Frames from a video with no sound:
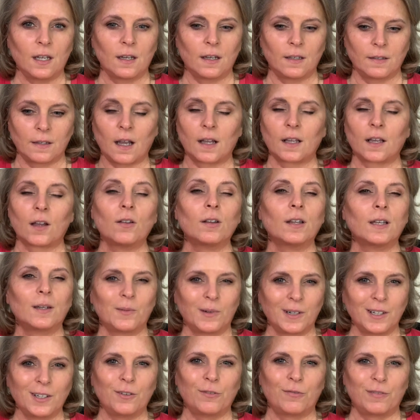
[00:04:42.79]
And not only
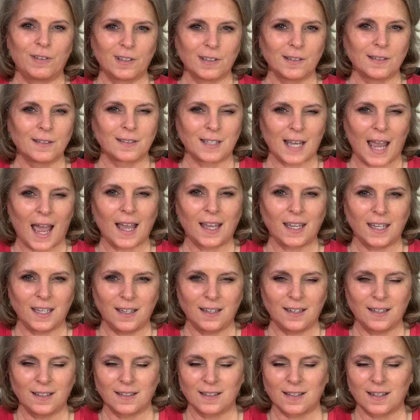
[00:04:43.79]
will you feel
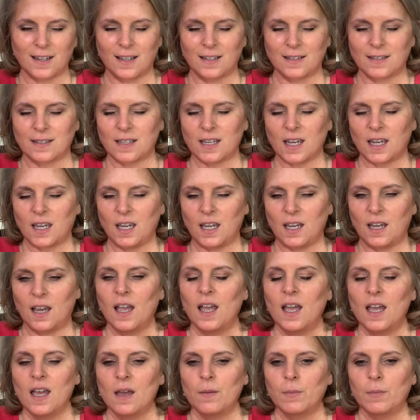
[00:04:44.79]
tacky and sticky,